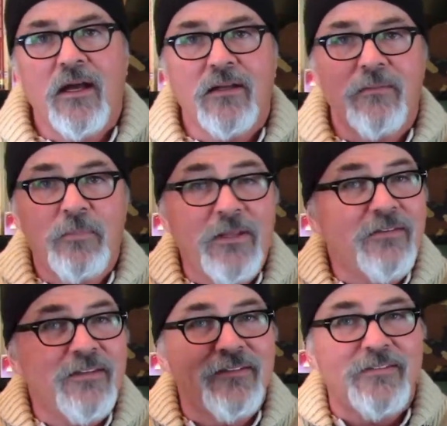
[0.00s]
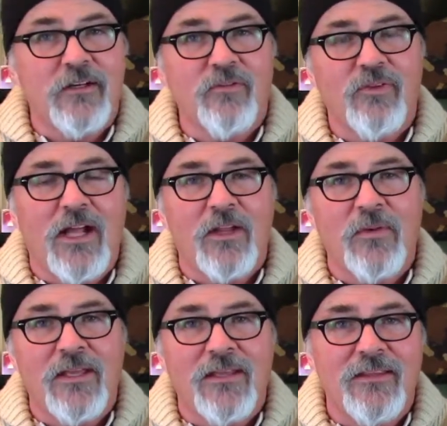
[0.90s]
please consider
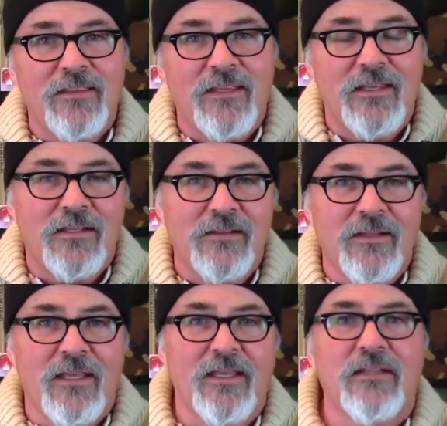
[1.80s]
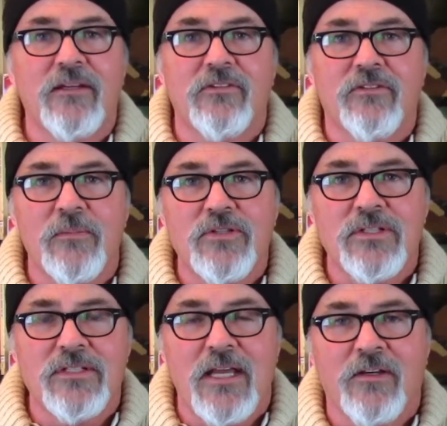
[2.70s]
following the link in the
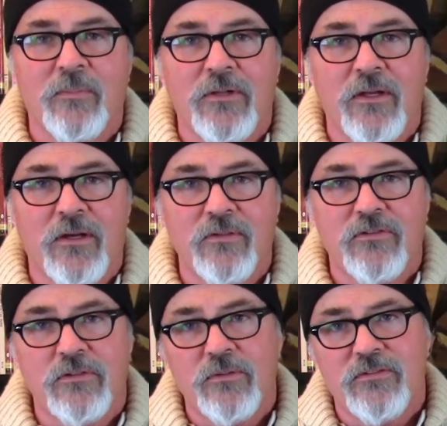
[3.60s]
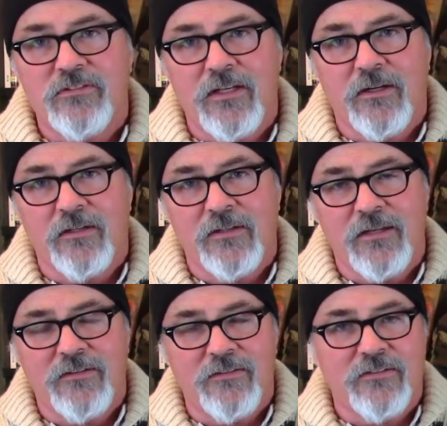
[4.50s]
description down below to
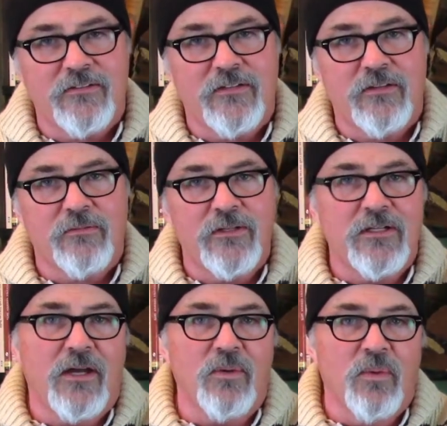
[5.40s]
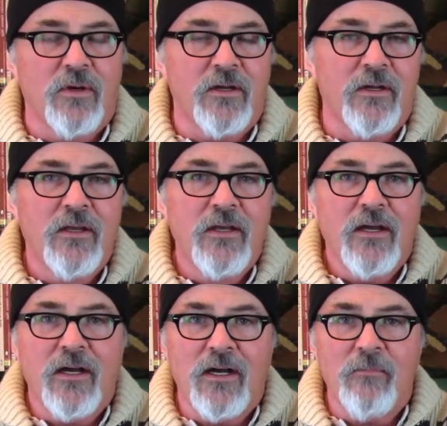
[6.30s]
Seagull1963.org.
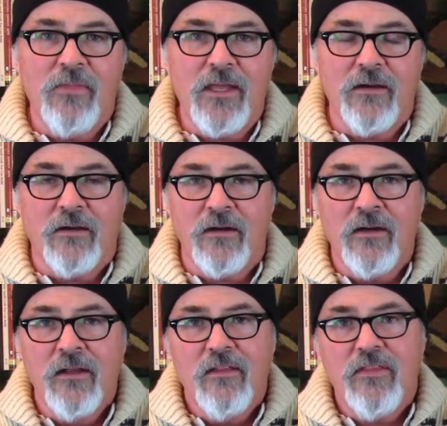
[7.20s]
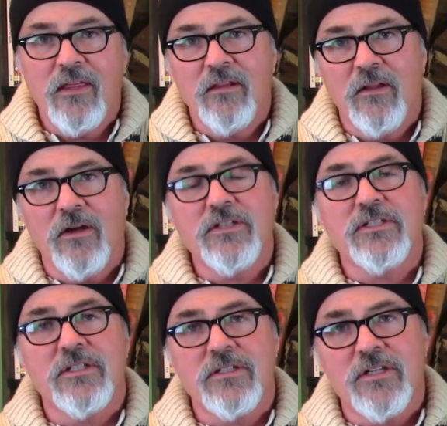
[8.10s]
They are the
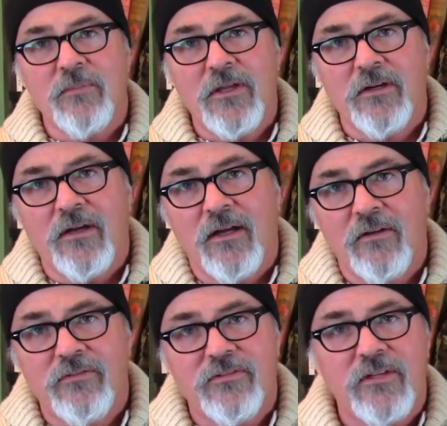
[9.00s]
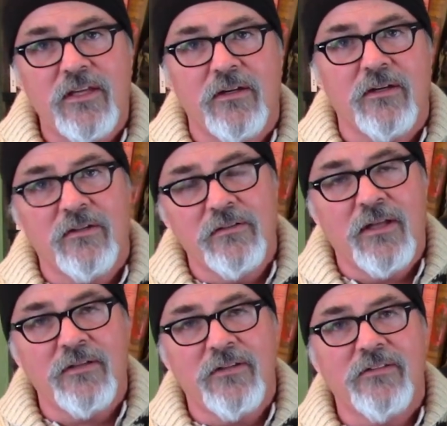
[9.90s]
largest distributor of Seagull
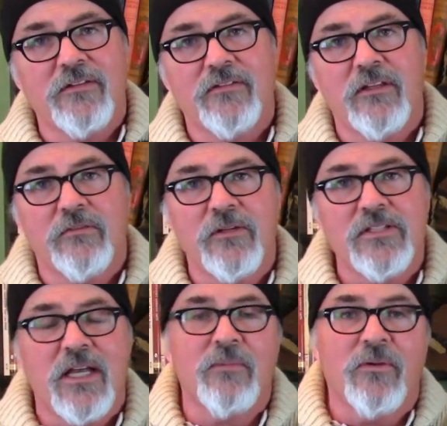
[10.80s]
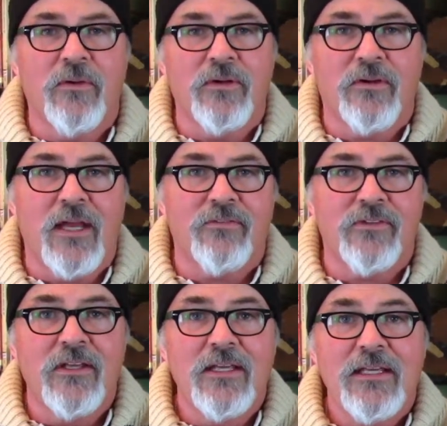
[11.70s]
1963 type
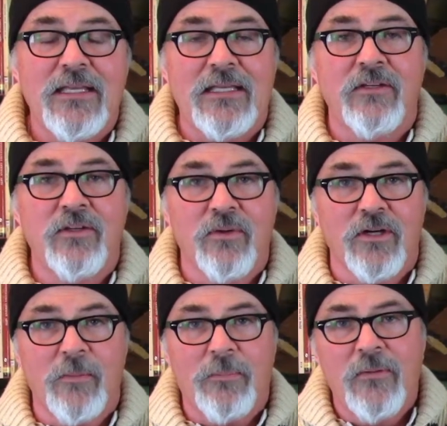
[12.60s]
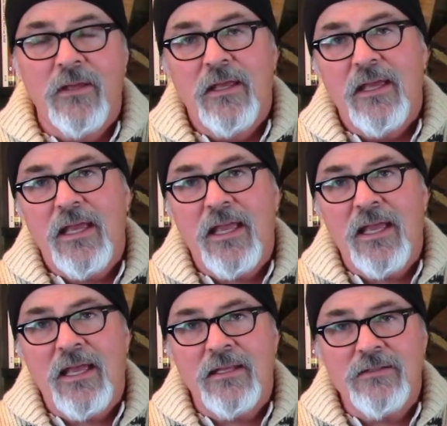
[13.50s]
chronographs in Europe,
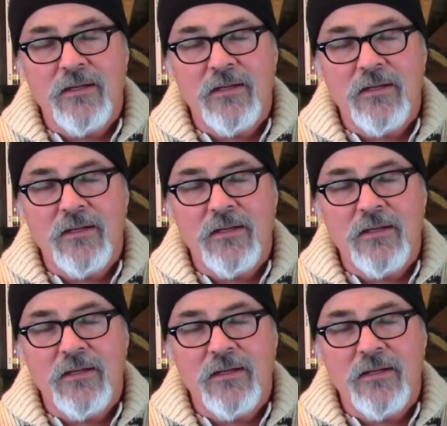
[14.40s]
and